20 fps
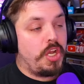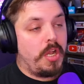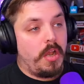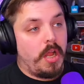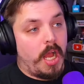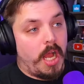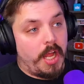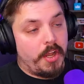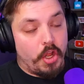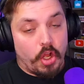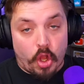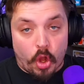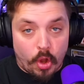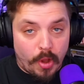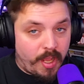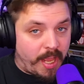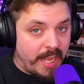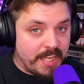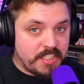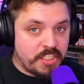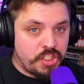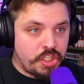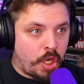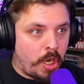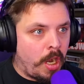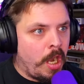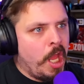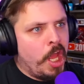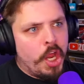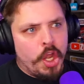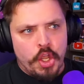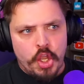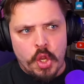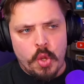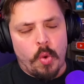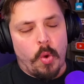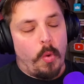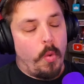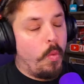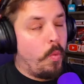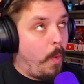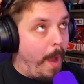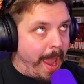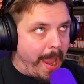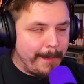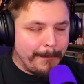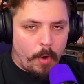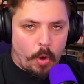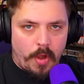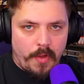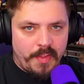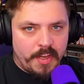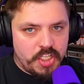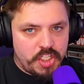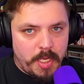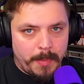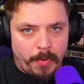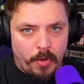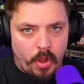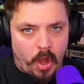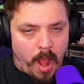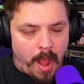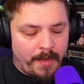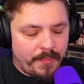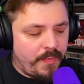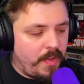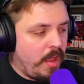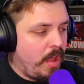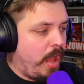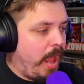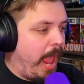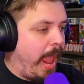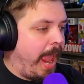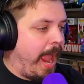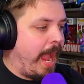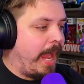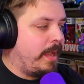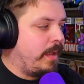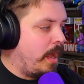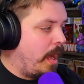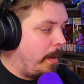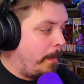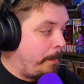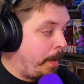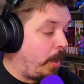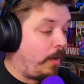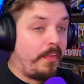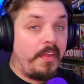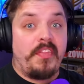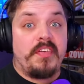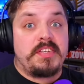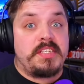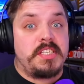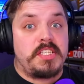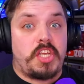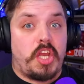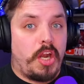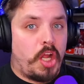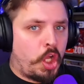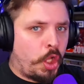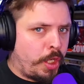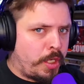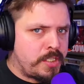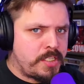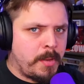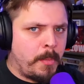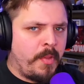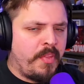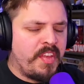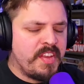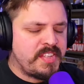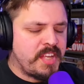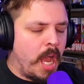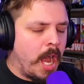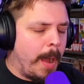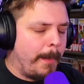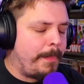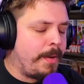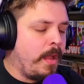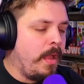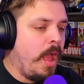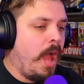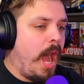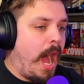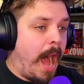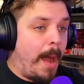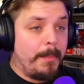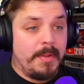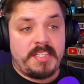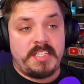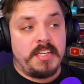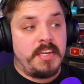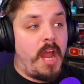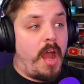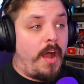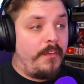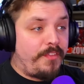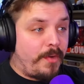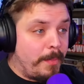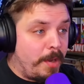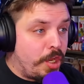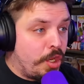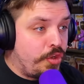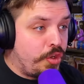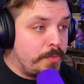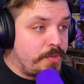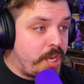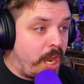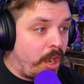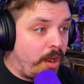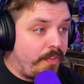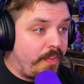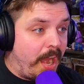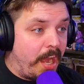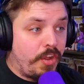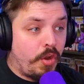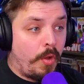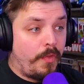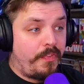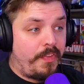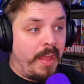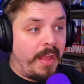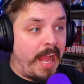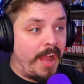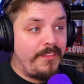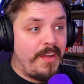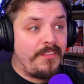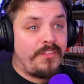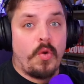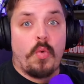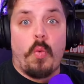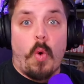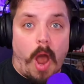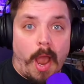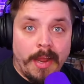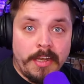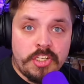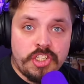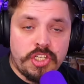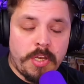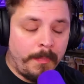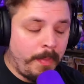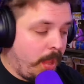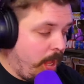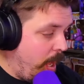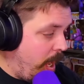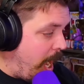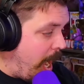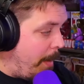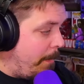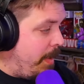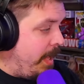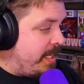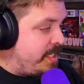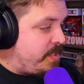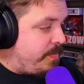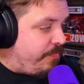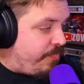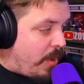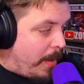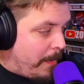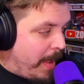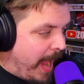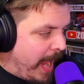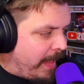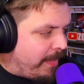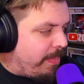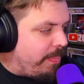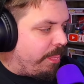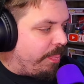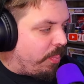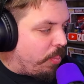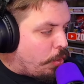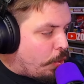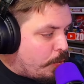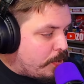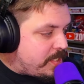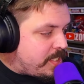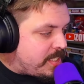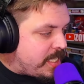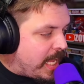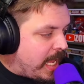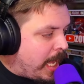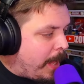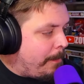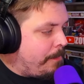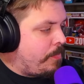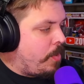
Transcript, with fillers: Uh, Nichol Kessinger knew way more than she put off, and uh, apparently this is going to clear some of this up. Um, it's uh, from a YouTube channel that I don't think I've ever watched. Um, it's from a Lucy